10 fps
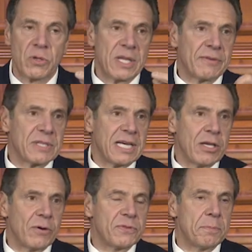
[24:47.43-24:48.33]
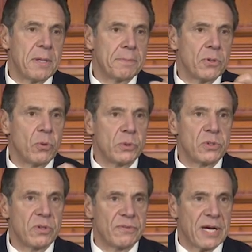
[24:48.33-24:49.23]
so they have to lay off the people who would
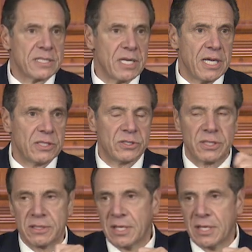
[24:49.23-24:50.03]
do the vaccination.